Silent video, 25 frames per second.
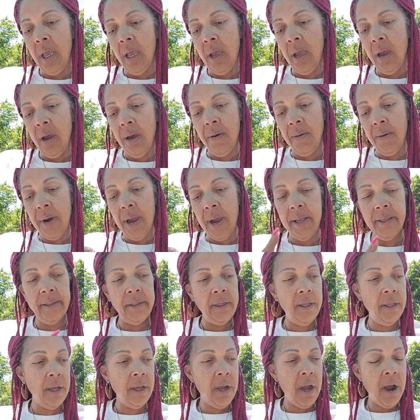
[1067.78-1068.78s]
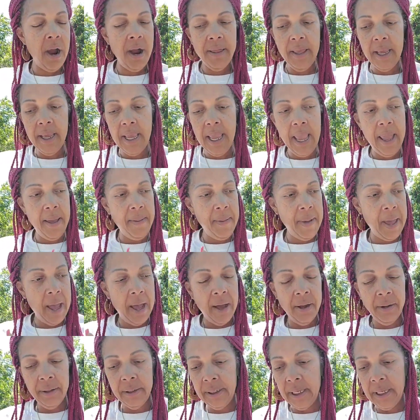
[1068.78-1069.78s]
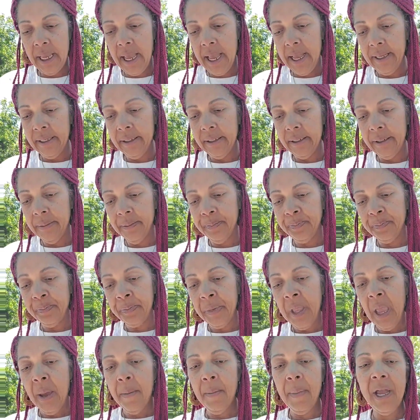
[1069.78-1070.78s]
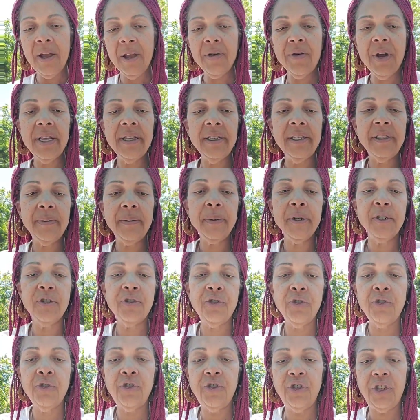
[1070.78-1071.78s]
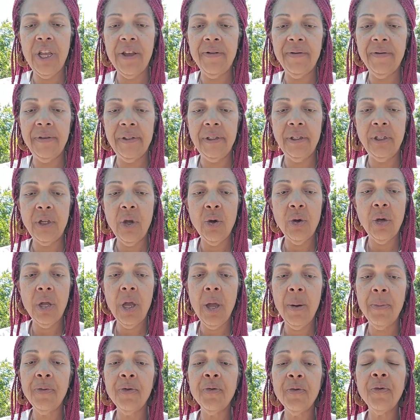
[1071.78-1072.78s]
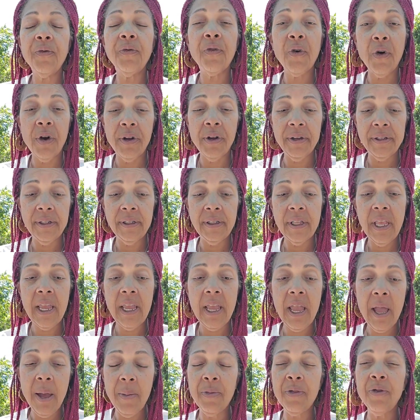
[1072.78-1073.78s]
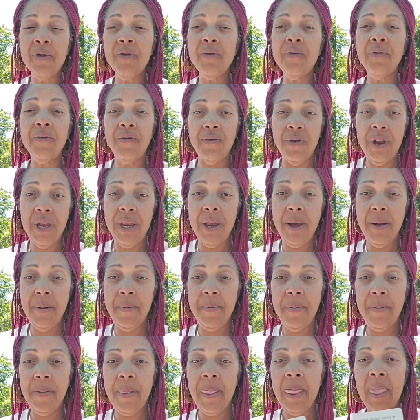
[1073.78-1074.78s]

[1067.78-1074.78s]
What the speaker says: All right, so the card that came out says, my greatest spiritual shifts don't come through force, they come through freedom.